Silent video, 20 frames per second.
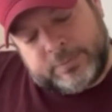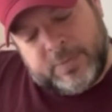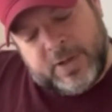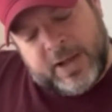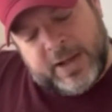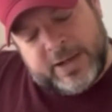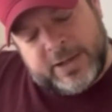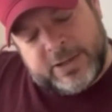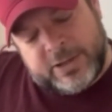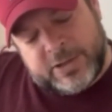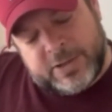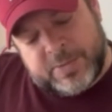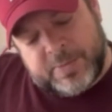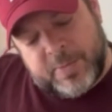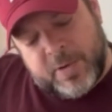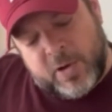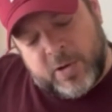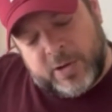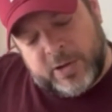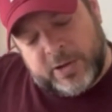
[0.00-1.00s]
And it's a
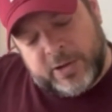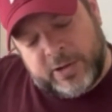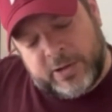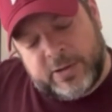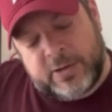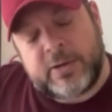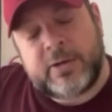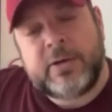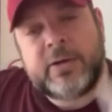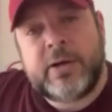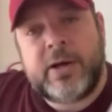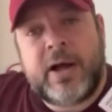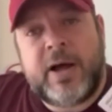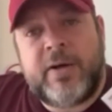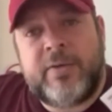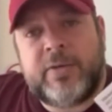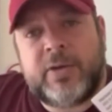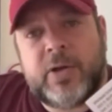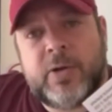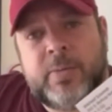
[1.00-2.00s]
smaller
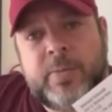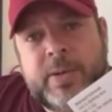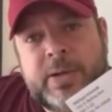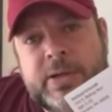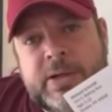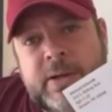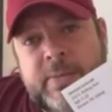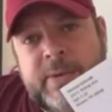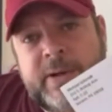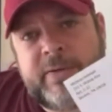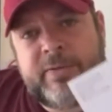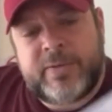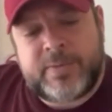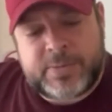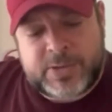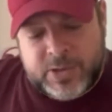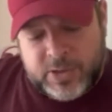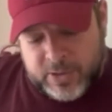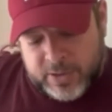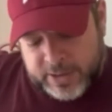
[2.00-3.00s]
envelope, but it's coming in from
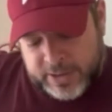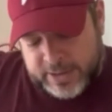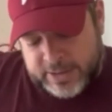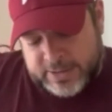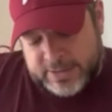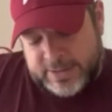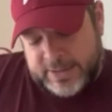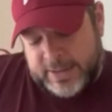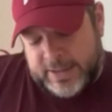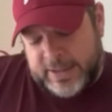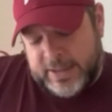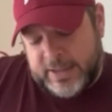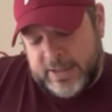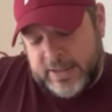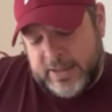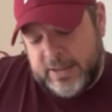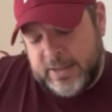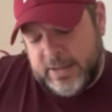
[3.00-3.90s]
Salt Lake City.